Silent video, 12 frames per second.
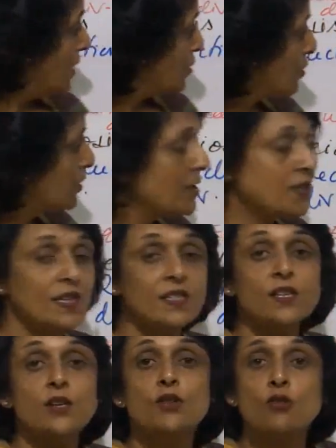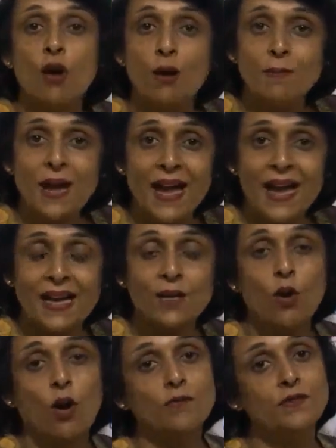So this is the
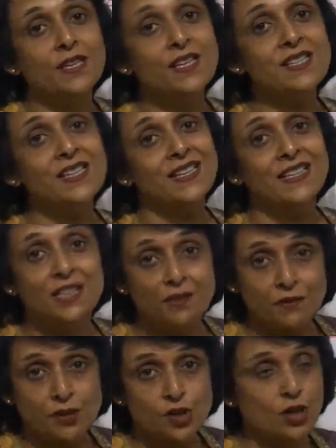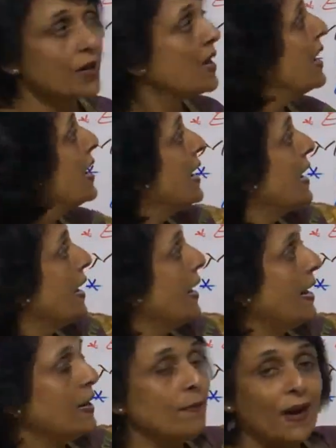drawback of this division.
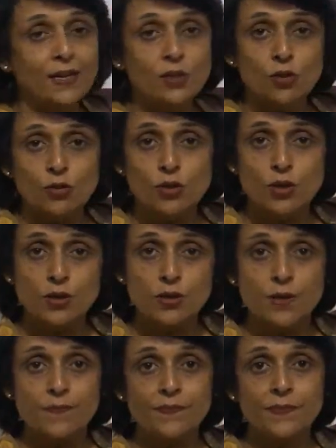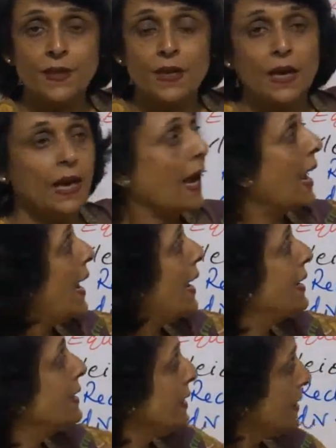Amitosis,
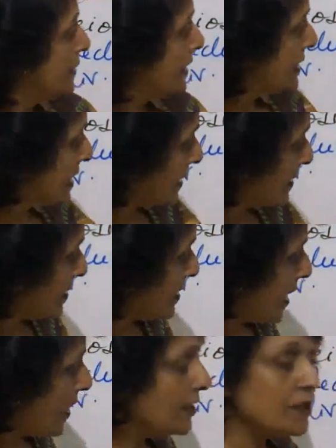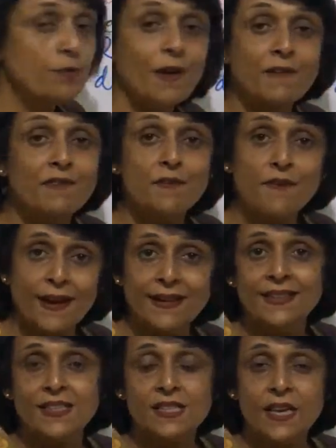and these are the cells where we
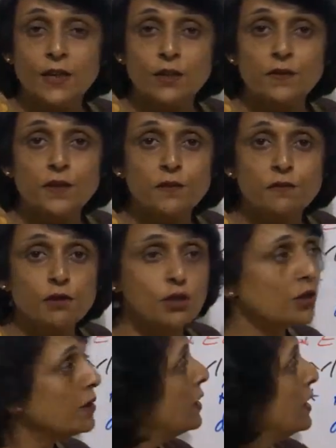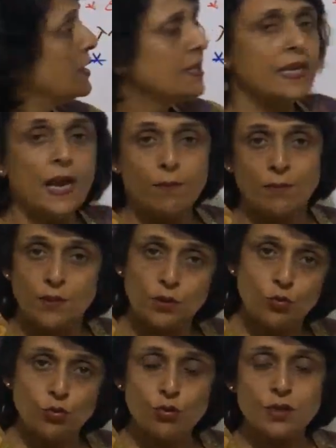find this kind of division. Same,
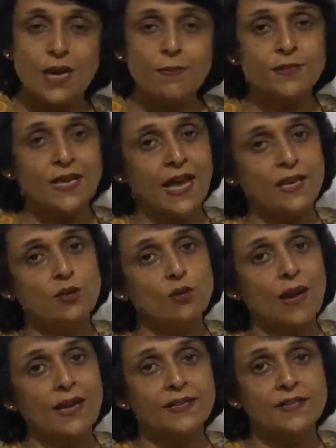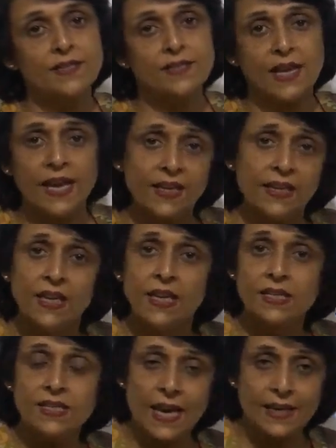two steps, karyokinesis and
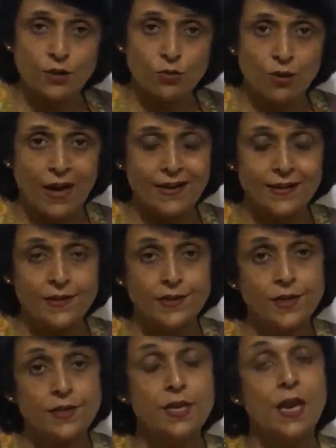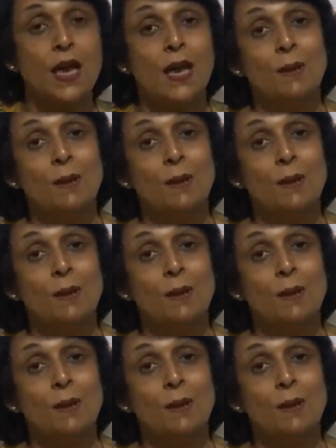cytokinesis.